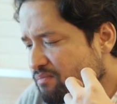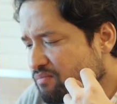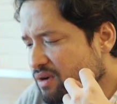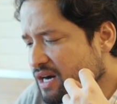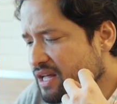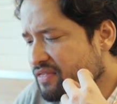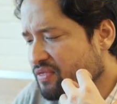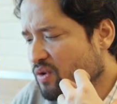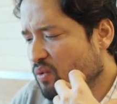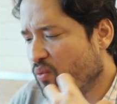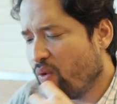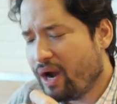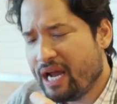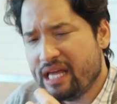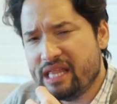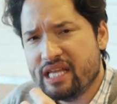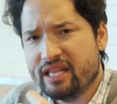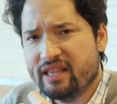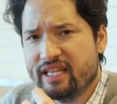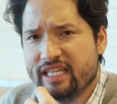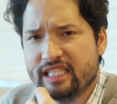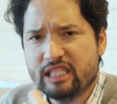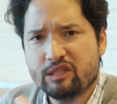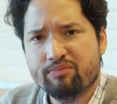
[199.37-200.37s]
But the way
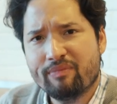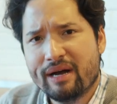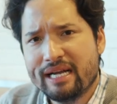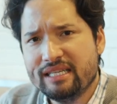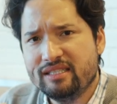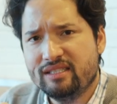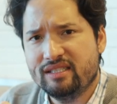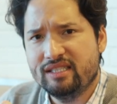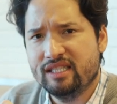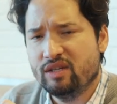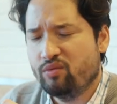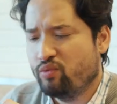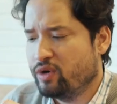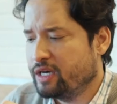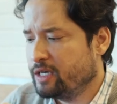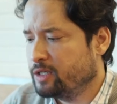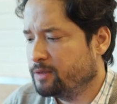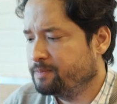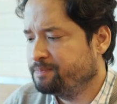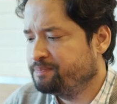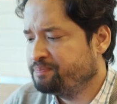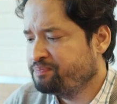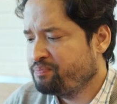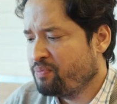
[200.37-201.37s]
that they spiced it,
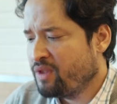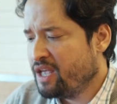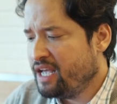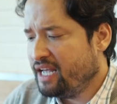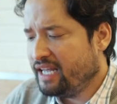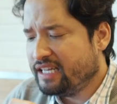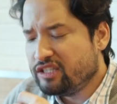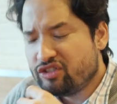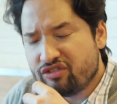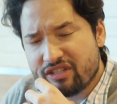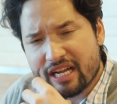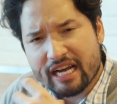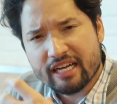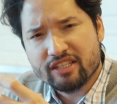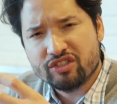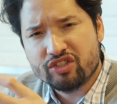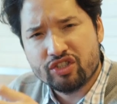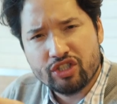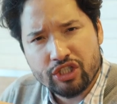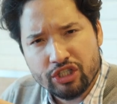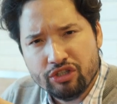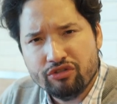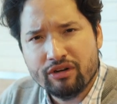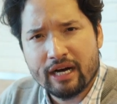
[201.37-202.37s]
well, it's
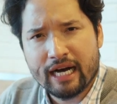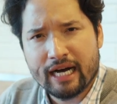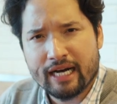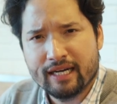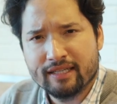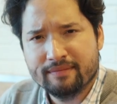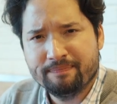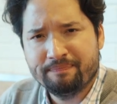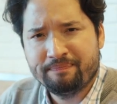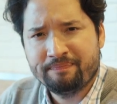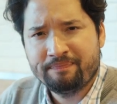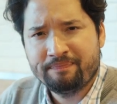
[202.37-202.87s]
not too hot,